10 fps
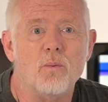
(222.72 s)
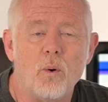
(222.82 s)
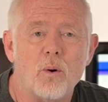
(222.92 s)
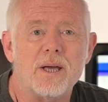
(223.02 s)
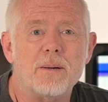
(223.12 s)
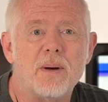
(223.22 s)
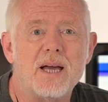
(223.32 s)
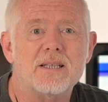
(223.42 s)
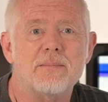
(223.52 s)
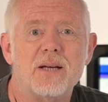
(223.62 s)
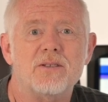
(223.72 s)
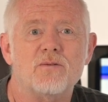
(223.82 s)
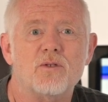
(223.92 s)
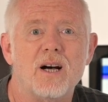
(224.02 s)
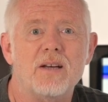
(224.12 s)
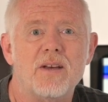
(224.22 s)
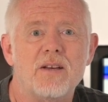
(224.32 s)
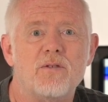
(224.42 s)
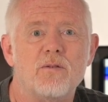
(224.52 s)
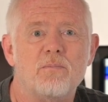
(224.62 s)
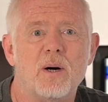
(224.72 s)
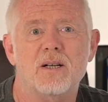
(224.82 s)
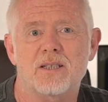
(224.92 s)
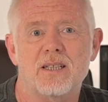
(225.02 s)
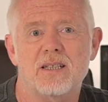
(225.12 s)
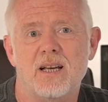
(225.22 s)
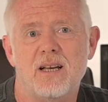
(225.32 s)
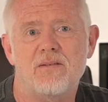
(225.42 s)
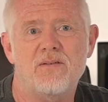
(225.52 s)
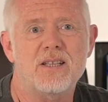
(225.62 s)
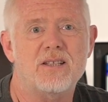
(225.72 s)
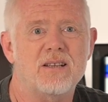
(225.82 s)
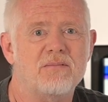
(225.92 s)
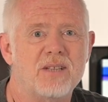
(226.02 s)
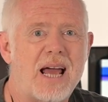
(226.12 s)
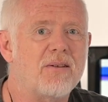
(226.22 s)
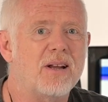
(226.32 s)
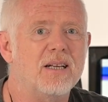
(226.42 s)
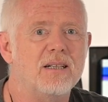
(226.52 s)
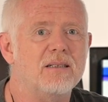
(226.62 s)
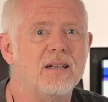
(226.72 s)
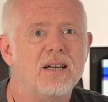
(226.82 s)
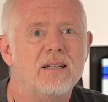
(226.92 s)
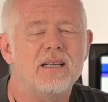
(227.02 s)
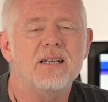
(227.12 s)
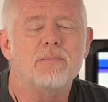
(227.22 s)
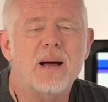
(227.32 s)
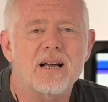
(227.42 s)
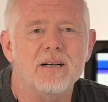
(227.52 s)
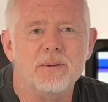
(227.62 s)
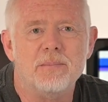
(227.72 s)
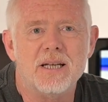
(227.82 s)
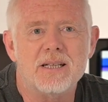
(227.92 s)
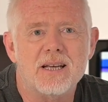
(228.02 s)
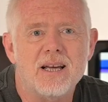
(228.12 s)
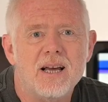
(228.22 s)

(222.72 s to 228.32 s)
a walking pace amount of drive if you've parked it facing downhill and need to back up a bit.